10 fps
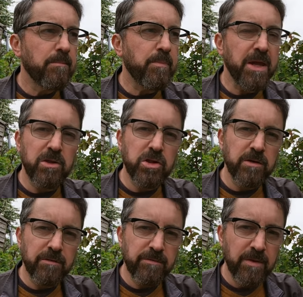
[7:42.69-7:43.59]
pinch
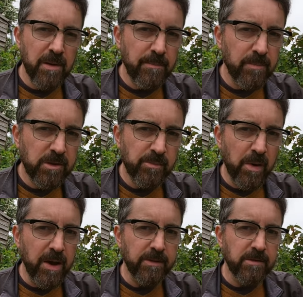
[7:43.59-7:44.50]
of
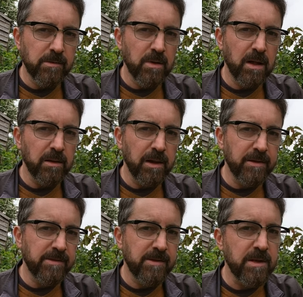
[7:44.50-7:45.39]
spice as well,
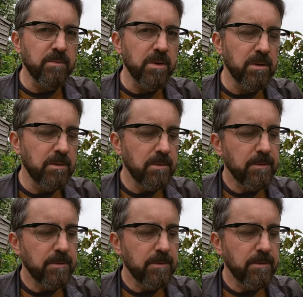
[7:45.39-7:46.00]
like cinnamon,